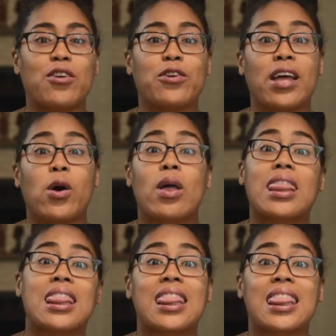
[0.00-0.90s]
or they go
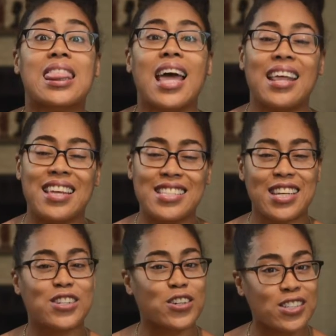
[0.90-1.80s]
and they stick
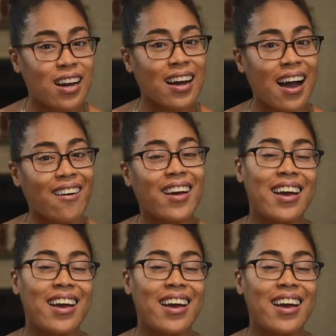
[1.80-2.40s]
their tongue out.